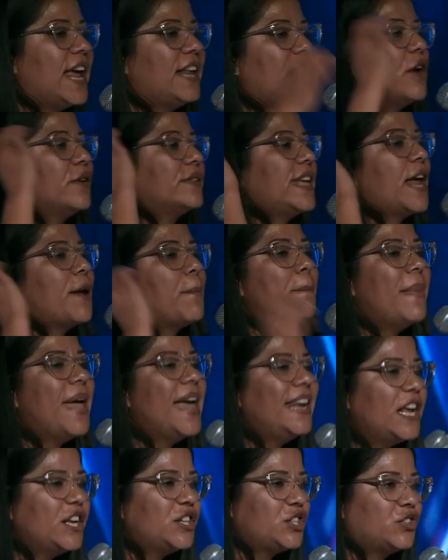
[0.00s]
There's a
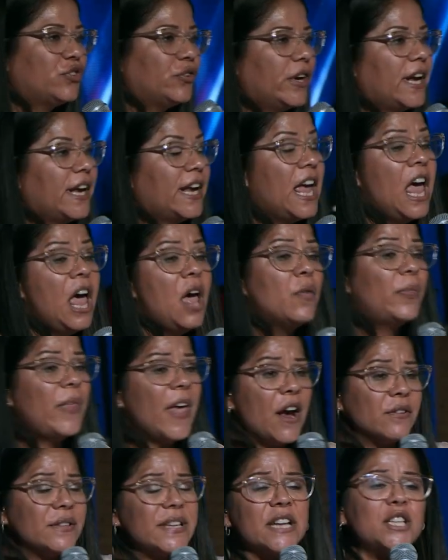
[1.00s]
ministry.
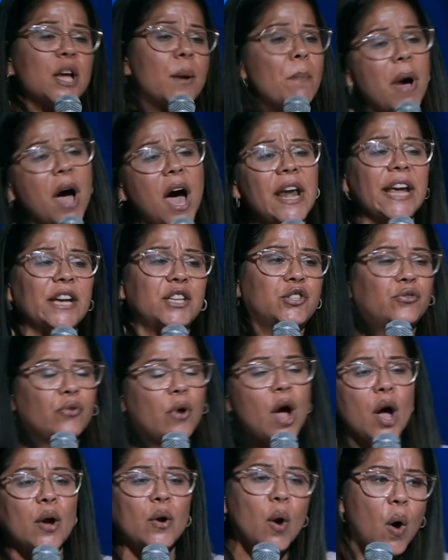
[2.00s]
There's a demonic
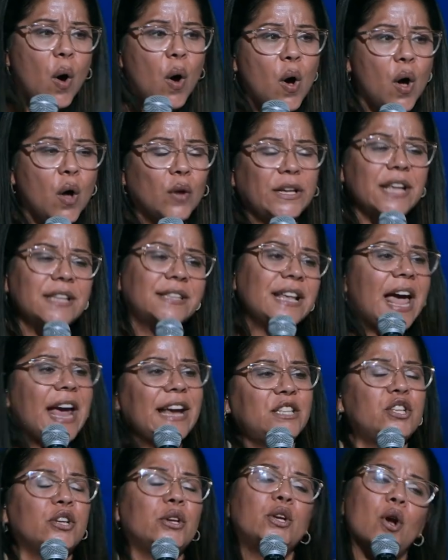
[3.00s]
stronghold assigned
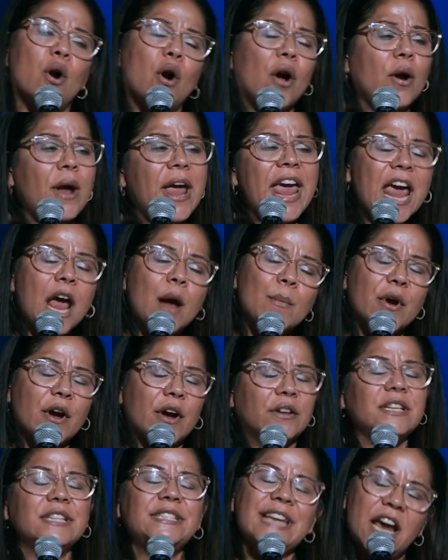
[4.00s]
to your hammer
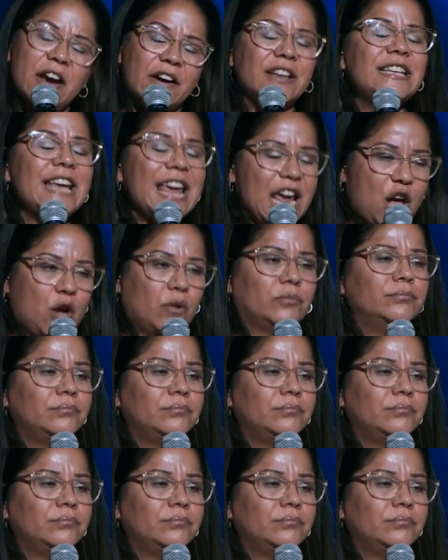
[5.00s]
to tear it down.